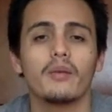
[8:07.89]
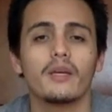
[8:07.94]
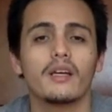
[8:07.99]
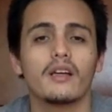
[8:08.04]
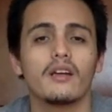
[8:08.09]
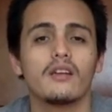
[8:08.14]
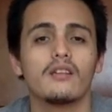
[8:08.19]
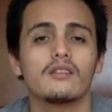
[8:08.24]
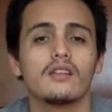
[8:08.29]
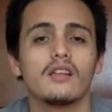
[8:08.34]

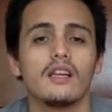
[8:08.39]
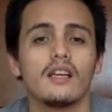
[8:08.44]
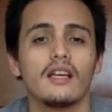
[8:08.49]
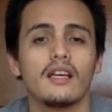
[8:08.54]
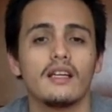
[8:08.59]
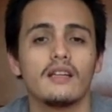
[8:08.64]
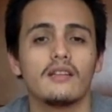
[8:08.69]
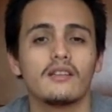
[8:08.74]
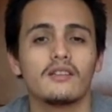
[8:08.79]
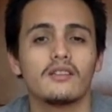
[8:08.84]
because
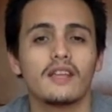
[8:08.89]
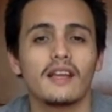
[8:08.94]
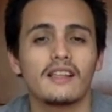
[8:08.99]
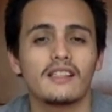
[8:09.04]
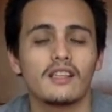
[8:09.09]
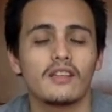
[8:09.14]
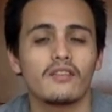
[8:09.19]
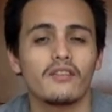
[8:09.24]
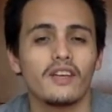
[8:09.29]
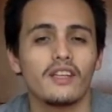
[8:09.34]
it
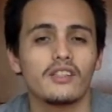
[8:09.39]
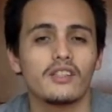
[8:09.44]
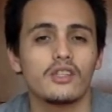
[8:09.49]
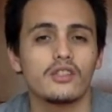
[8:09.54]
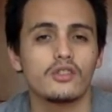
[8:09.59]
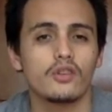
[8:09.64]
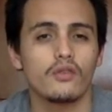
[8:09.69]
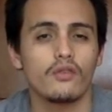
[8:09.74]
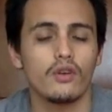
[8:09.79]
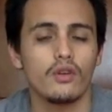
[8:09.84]
takes
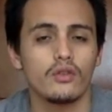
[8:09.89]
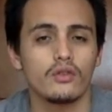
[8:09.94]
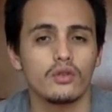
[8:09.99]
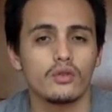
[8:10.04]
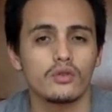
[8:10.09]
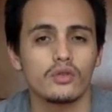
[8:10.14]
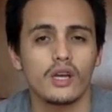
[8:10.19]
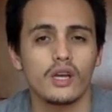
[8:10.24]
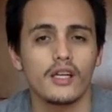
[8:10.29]
advantage of all those